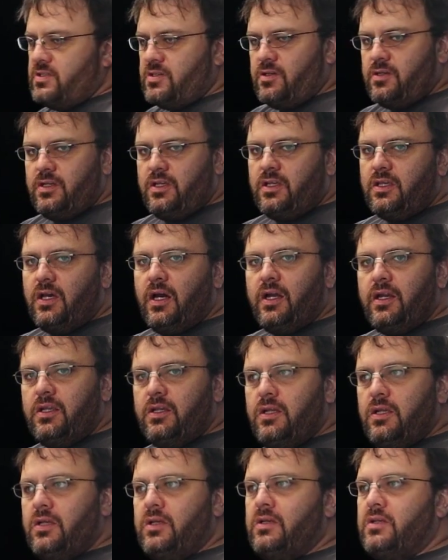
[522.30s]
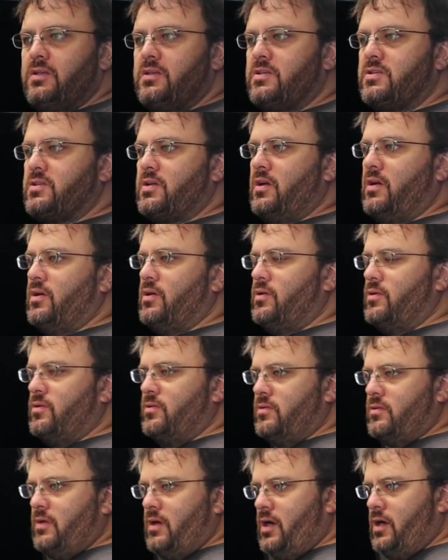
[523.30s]
is already gutted,
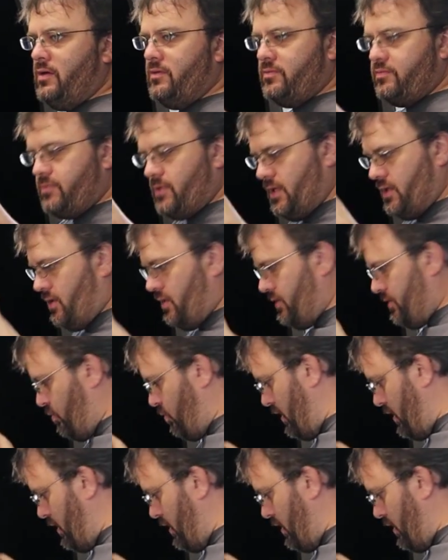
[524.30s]
so I'll run all the